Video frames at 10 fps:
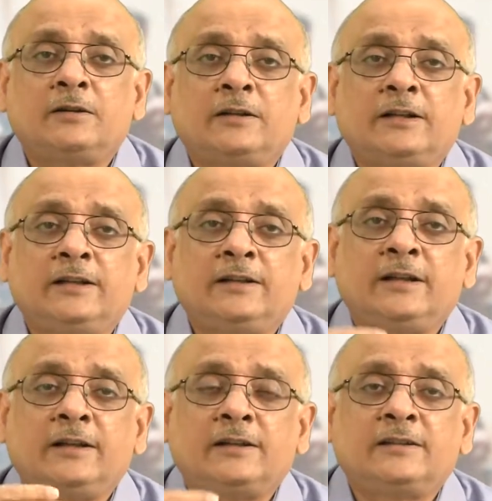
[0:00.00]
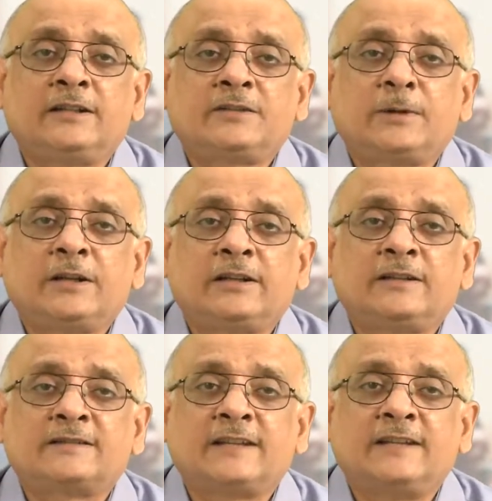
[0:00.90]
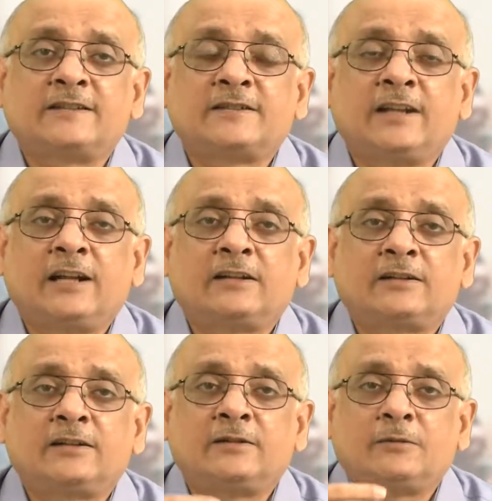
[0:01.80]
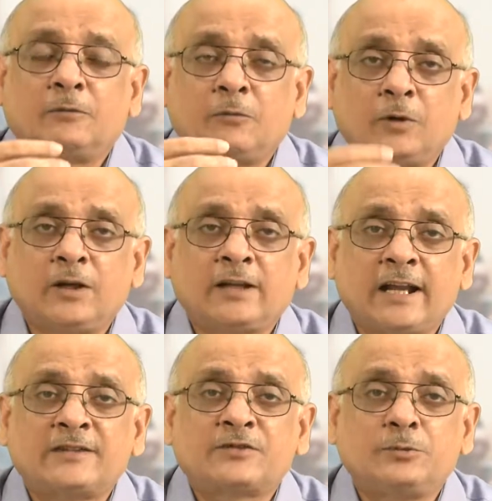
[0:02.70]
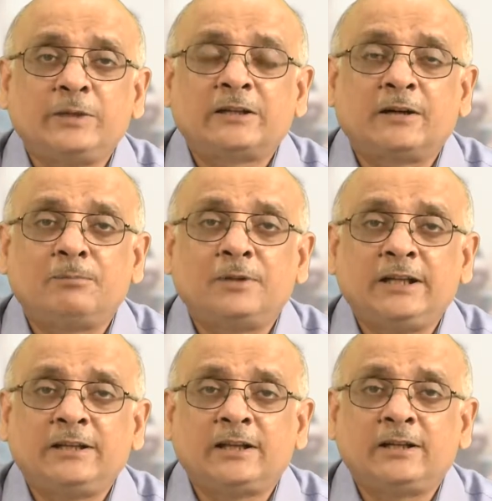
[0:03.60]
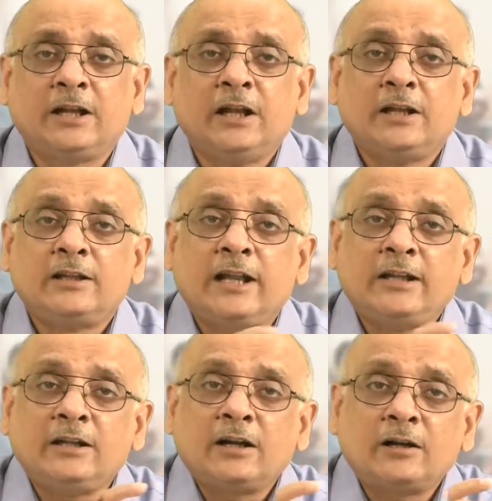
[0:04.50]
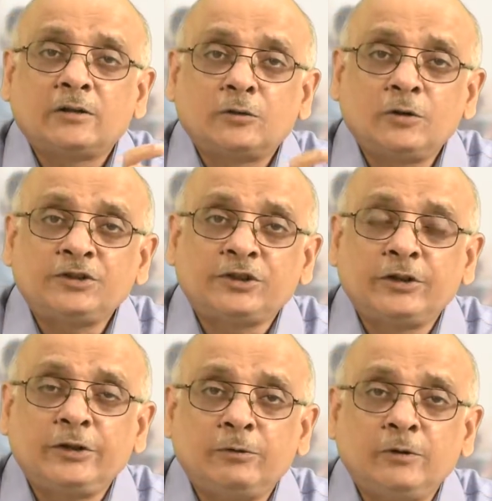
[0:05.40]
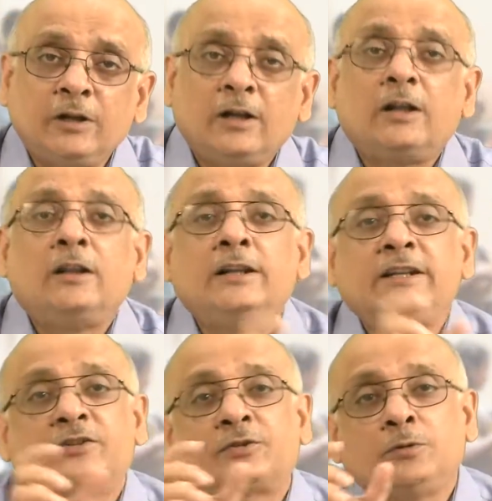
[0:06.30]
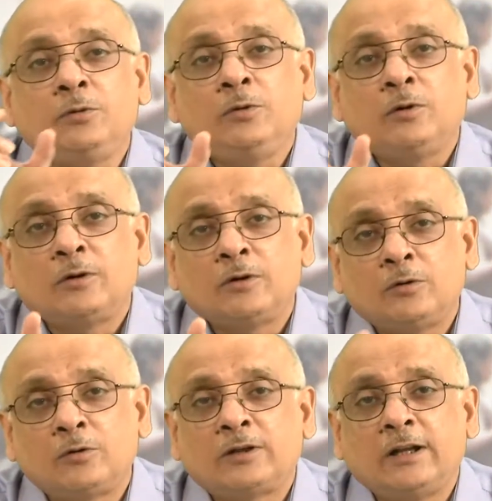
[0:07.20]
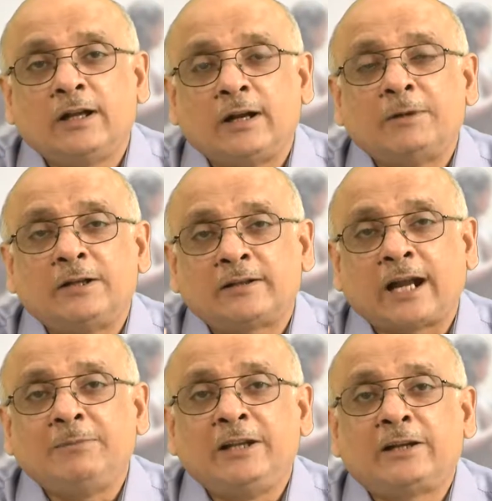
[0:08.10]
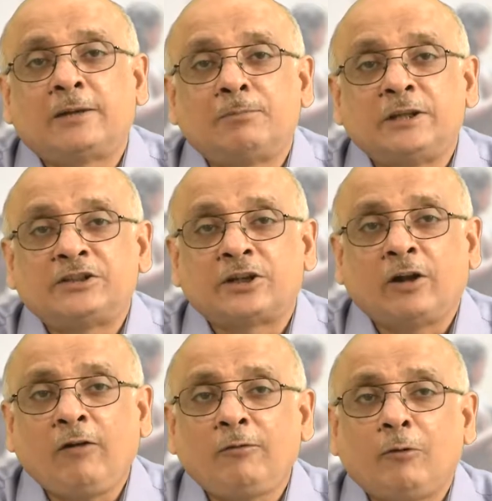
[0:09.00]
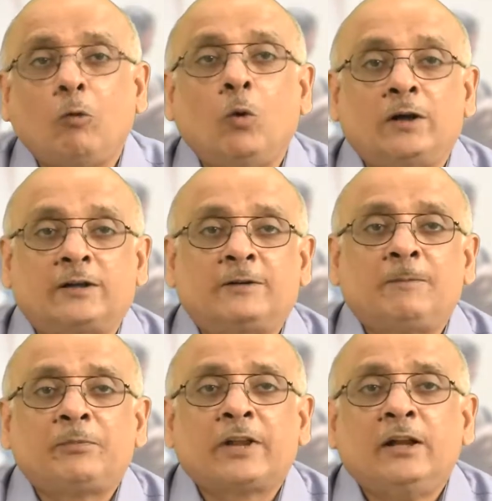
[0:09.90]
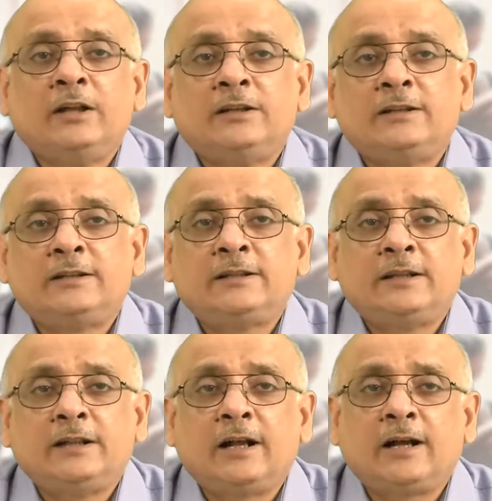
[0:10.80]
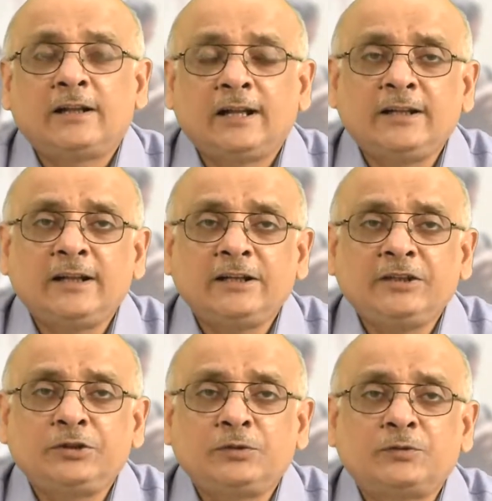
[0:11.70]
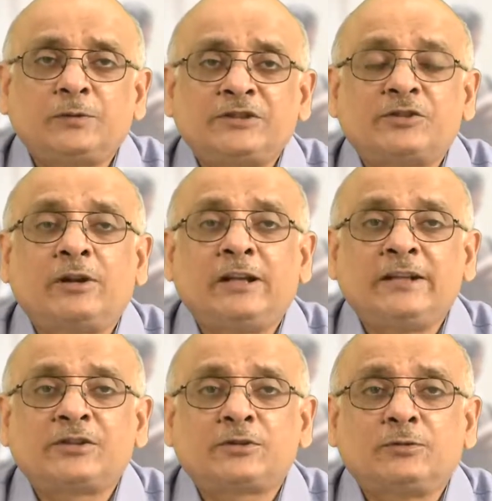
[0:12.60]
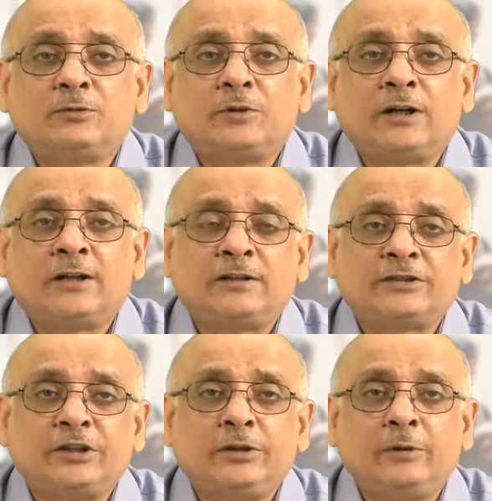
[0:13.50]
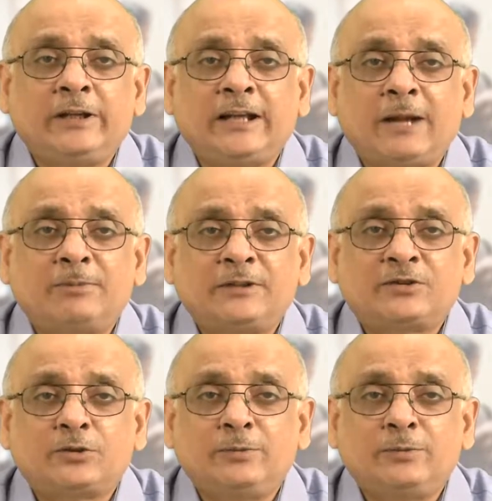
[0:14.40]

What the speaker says: in this particular sense that work has to be completed, then a good schedule leads to timely completion of work. Another issues which relates to scheduling happens to be